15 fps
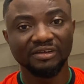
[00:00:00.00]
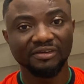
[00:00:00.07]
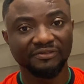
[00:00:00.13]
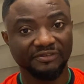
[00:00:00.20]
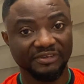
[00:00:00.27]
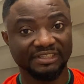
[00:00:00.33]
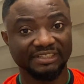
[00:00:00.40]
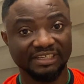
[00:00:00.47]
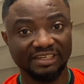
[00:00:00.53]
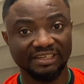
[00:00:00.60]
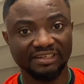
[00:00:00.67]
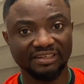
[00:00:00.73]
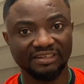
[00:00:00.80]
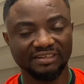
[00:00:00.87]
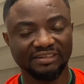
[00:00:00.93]

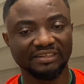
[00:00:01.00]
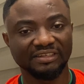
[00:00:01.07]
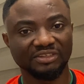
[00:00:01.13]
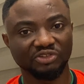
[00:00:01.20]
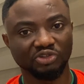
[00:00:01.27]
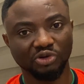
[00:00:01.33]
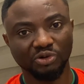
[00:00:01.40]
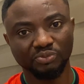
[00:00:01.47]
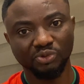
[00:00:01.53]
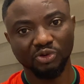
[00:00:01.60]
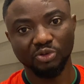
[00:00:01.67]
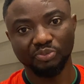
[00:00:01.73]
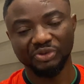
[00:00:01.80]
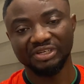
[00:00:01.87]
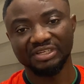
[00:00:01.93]
fitting the job
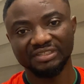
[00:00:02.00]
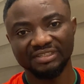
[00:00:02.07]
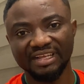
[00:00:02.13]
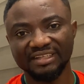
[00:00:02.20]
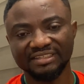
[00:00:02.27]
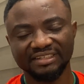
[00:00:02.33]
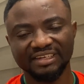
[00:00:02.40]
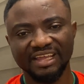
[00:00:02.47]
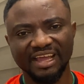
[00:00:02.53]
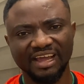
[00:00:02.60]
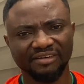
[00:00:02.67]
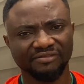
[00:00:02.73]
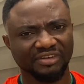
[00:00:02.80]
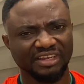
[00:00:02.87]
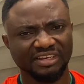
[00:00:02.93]
openings that they
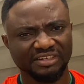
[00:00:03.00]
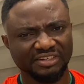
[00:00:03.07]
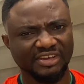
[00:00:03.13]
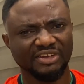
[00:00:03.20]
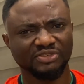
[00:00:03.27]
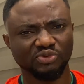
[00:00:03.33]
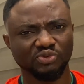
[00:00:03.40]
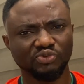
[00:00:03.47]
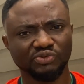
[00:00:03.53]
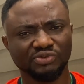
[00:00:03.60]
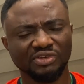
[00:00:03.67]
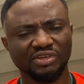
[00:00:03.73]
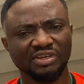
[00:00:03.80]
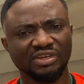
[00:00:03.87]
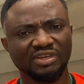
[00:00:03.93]
have in their schools.
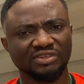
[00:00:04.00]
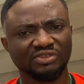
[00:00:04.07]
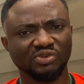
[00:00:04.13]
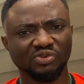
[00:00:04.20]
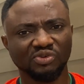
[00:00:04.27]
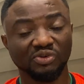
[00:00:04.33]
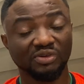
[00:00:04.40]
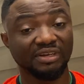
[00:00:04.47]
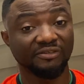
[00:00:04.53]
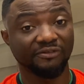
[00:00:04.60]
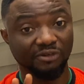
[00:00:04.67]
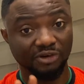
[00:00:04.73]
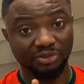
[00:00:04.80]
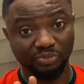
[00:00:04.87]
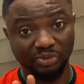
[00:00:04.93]
So the
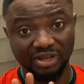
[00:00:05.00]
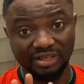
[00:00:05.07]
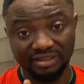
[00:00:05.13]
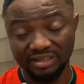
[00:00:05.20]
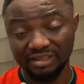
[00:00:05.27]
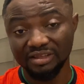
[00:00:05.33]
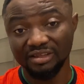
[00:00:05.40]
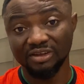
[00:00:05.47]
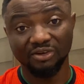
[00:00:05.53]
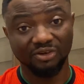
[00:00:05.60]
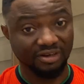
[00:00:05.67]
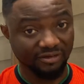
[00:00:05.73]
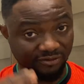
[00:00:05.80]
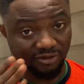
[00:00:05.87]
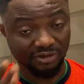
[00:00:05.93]
fourth point, or
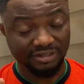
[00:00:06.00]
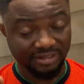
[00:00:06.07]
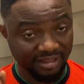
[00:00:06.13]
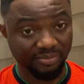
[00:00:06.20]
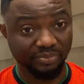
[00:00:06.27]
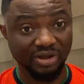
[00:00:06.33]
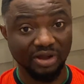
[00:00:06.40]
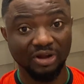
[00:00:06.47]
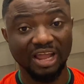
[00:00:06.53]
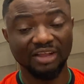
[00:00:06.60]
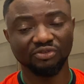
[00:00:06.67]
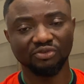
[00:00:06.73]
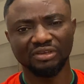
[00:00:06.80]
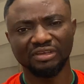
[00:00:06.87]
the fourth tip I would like to